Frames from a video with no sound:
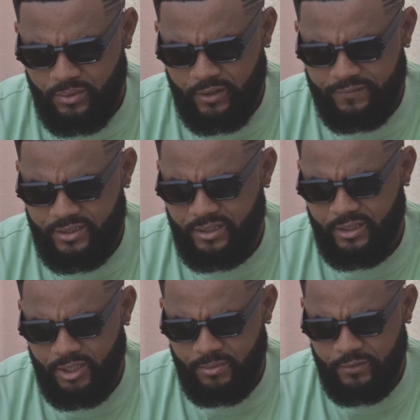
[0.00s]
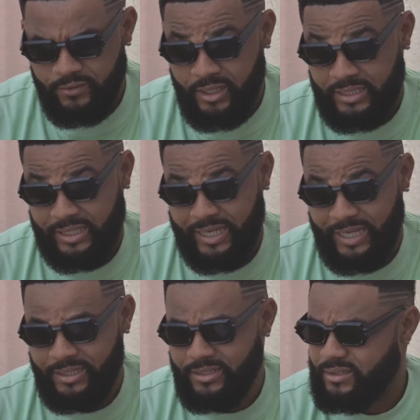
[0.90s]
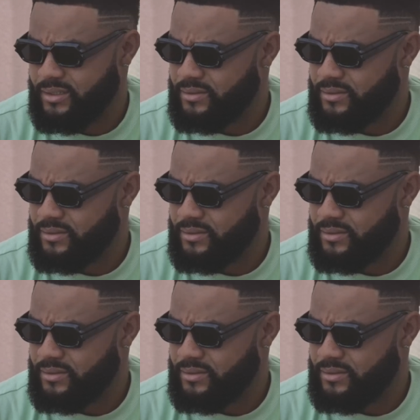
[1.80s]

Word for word: We have seen him, even as kids,